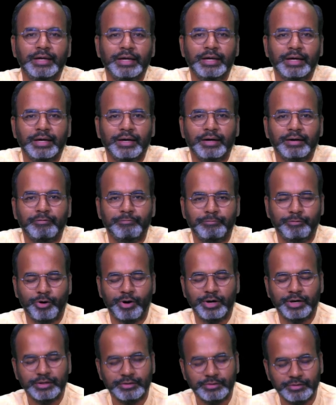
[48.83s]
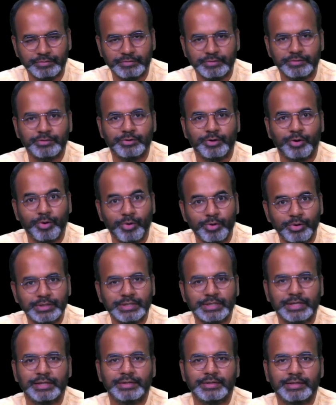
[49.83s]
uh context of this
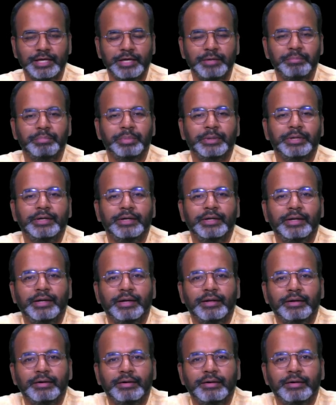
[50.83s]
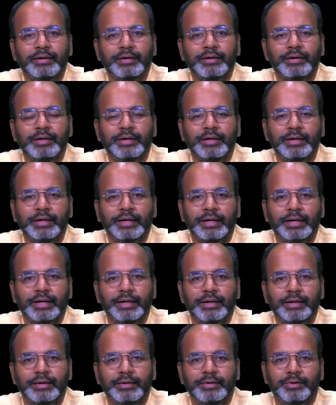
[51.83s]
course. Let's keep it uh,
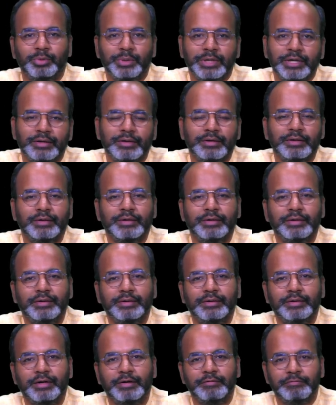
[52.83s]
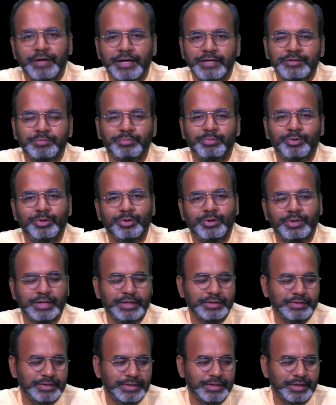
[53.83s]
uh Twitter, uh, Facebook,
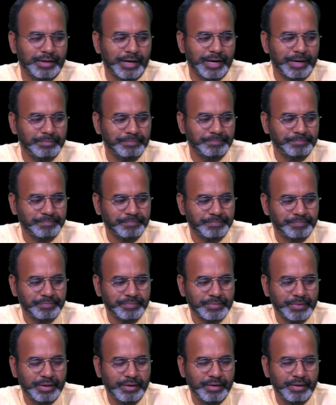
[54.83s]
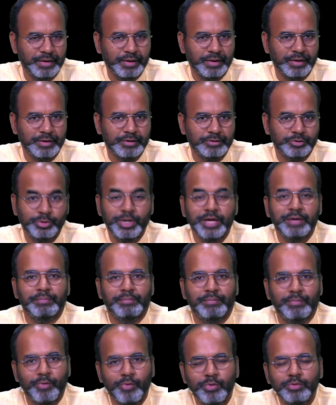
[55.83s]
Instagram. Today,
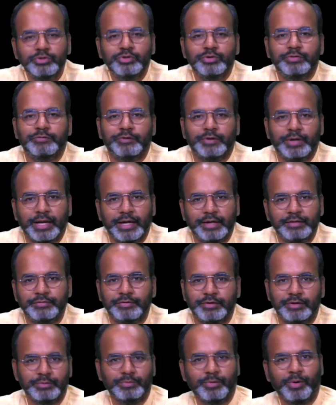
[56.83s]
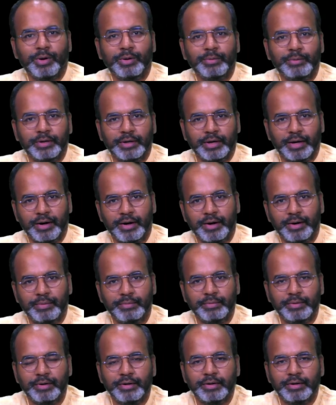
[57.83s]
most of our lives are revolving
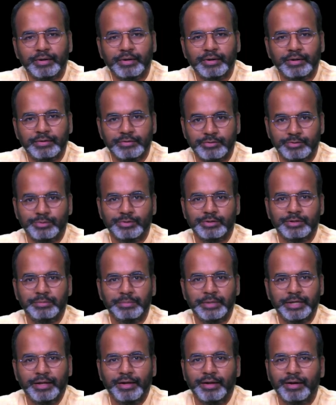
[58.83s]
around uh, social media,